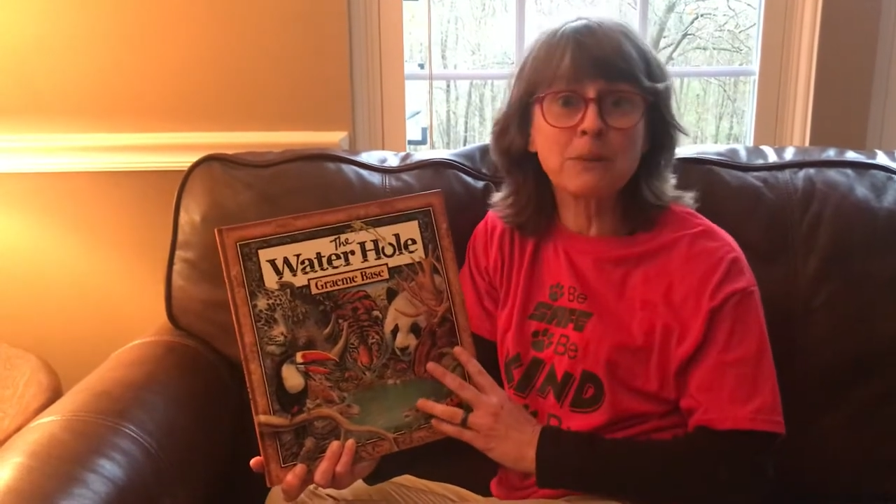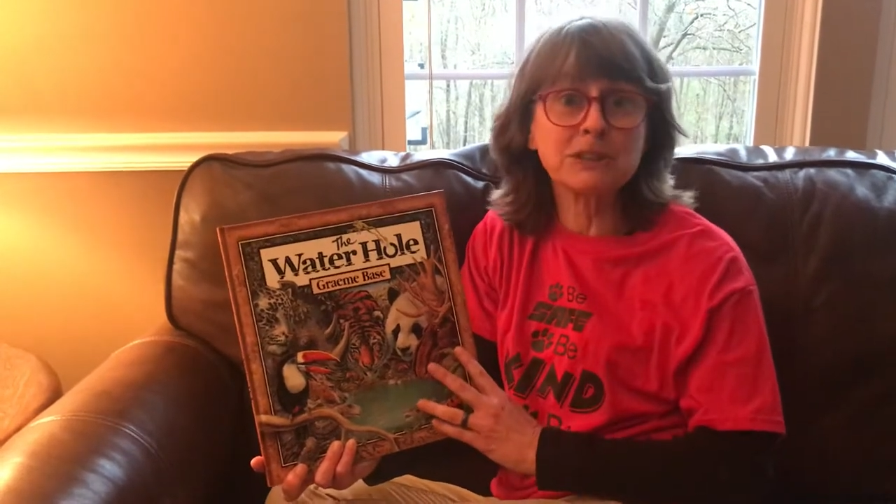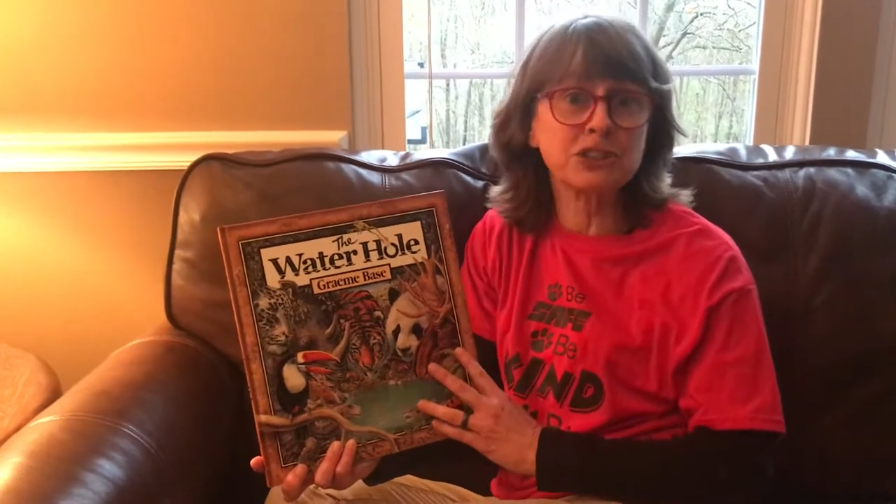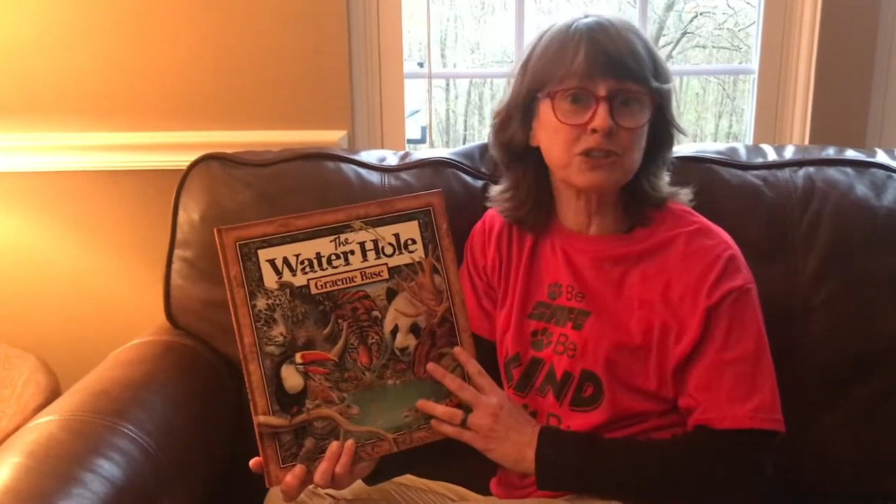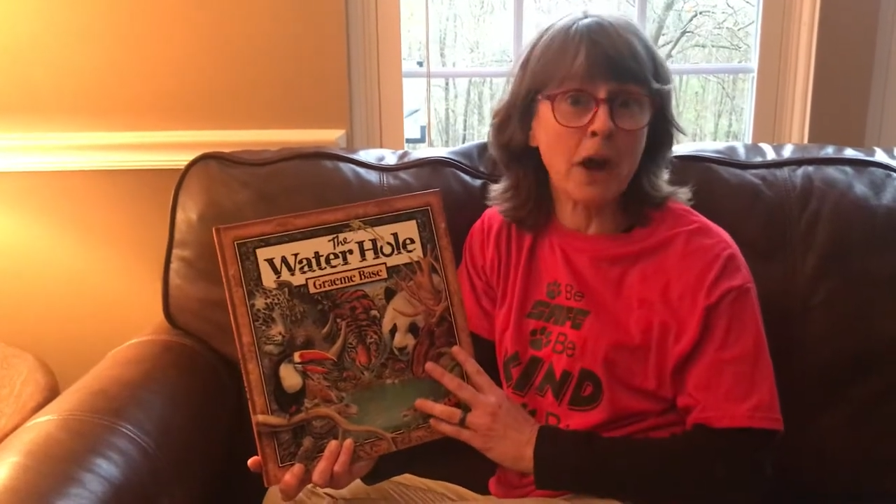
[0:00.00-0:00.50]

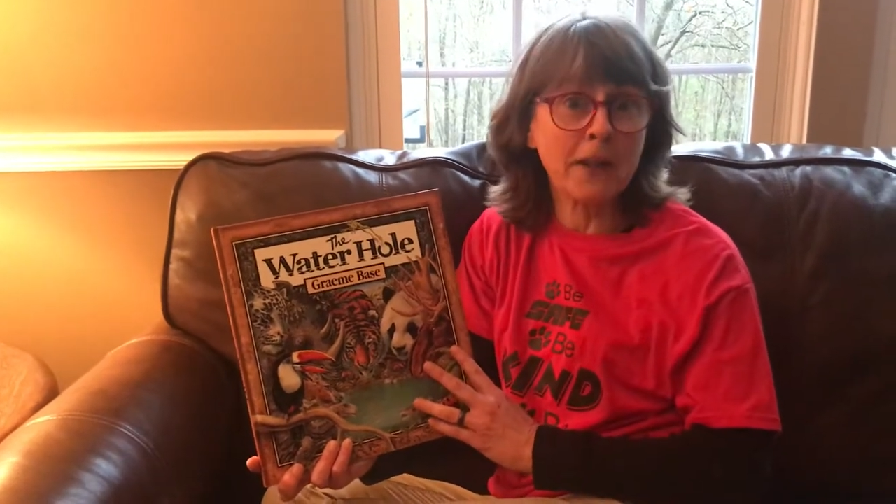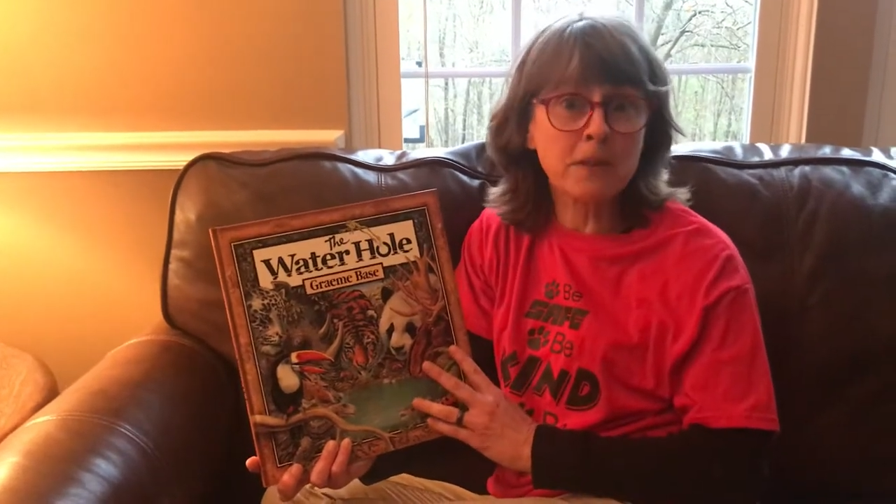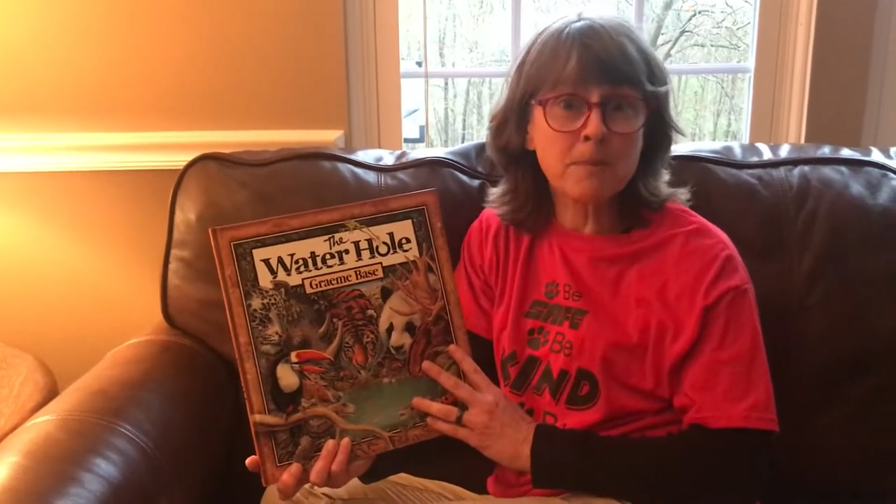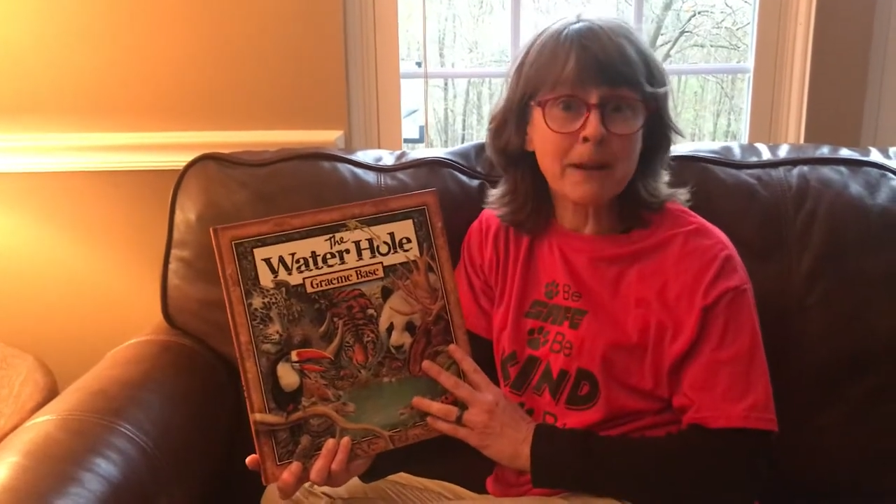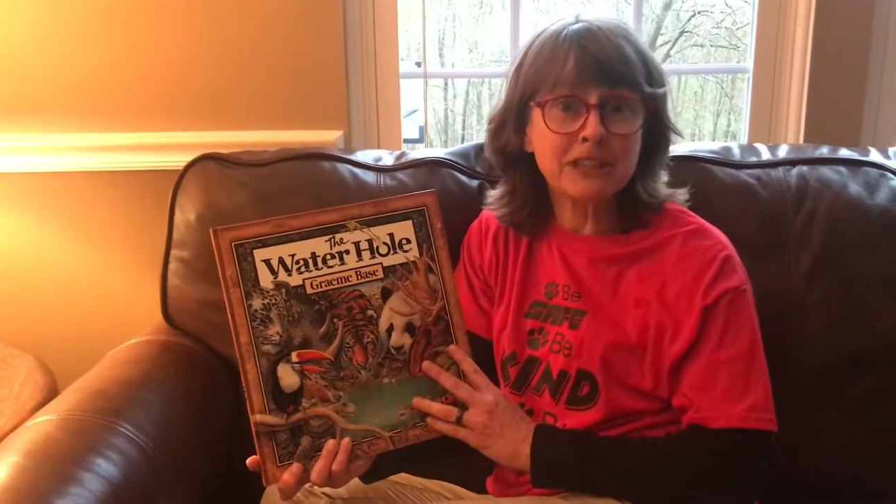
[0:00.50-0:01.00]
which is drawing
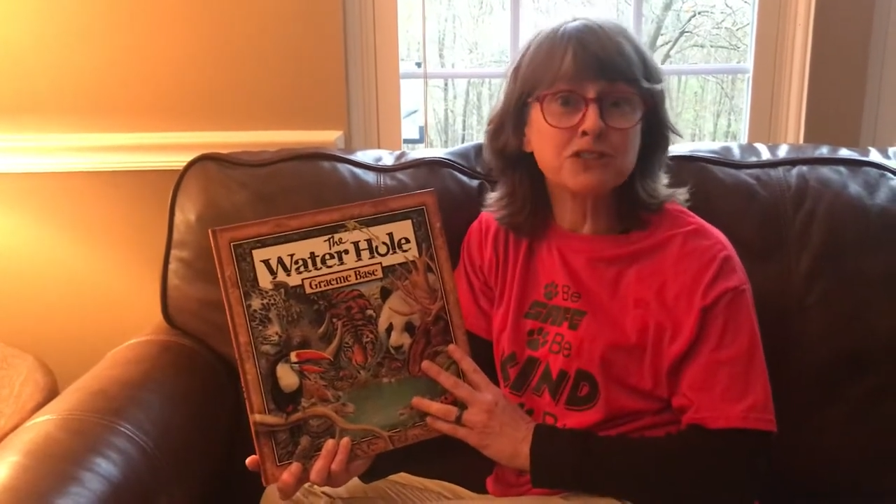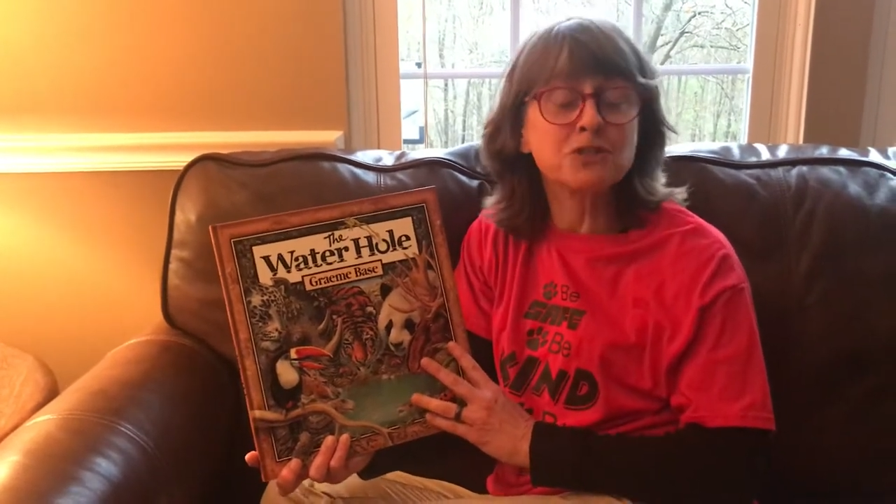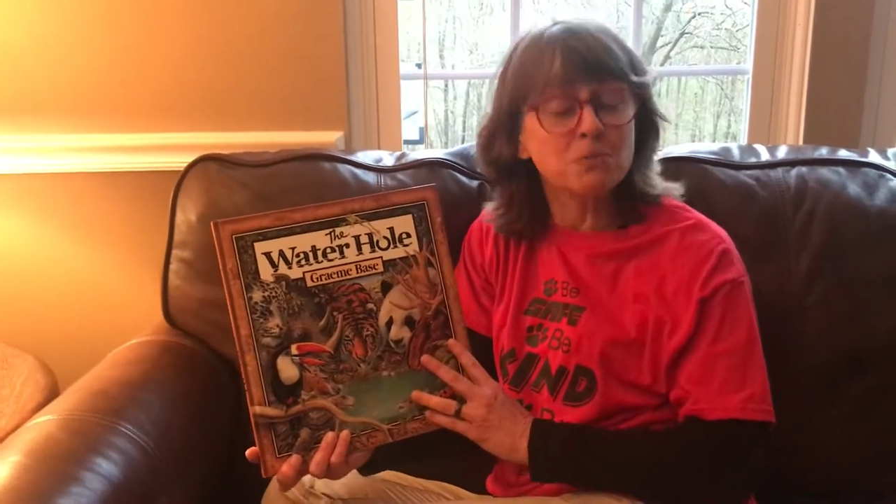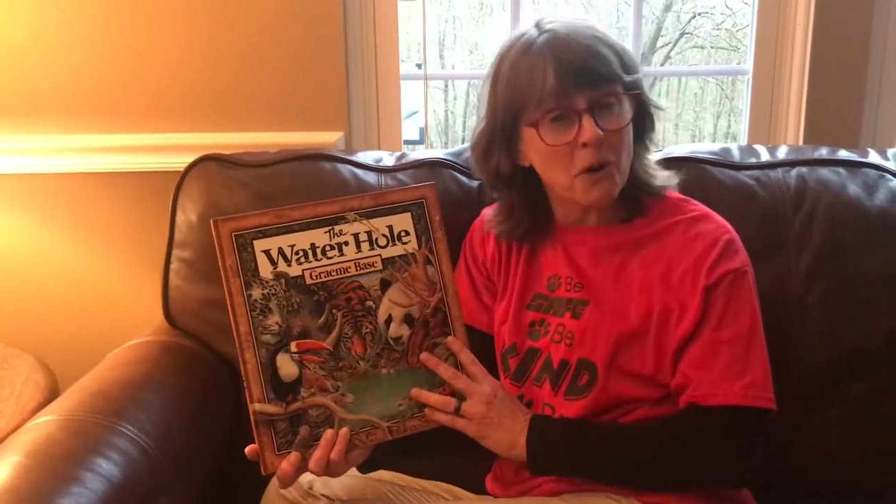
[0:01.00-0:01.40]
the pictures,